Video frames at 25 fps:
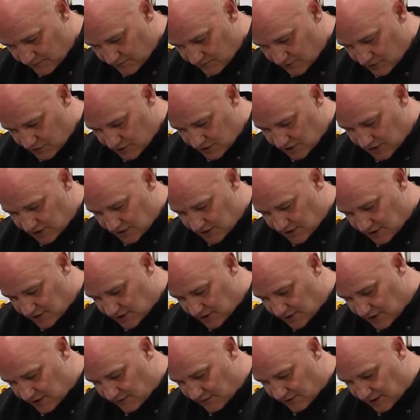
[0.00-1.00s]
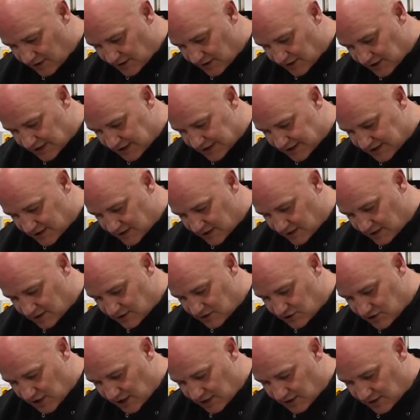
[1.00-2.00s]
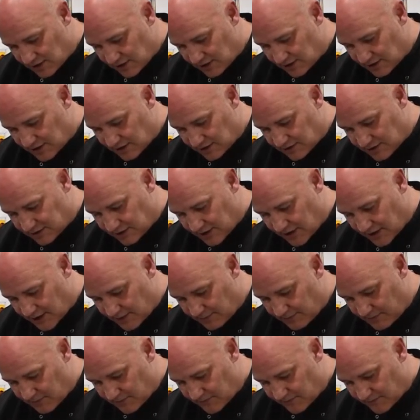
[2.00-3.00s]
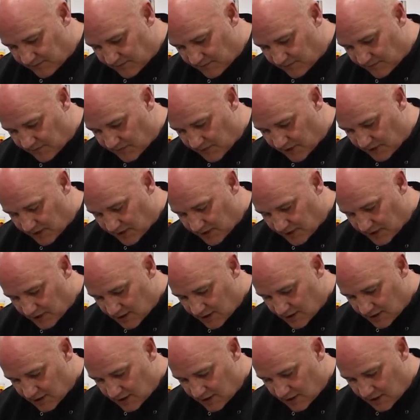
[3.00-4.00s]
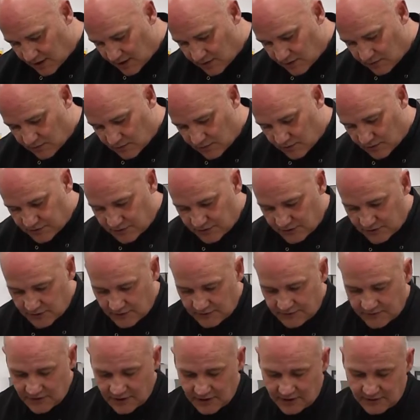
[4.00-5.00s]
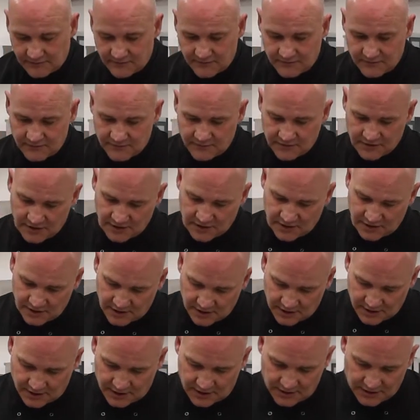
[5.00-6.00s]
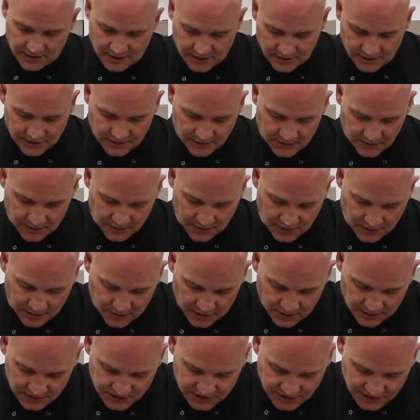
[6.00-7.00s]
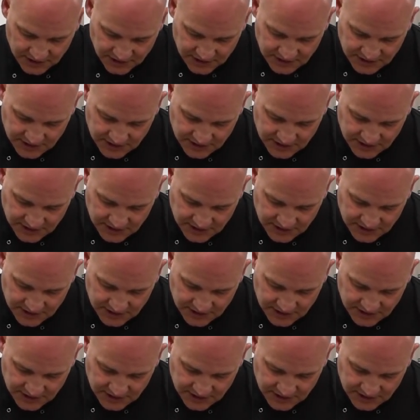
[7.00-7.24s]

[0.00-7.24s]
just give it a nice gentle little dab, get the water off it, and then onto your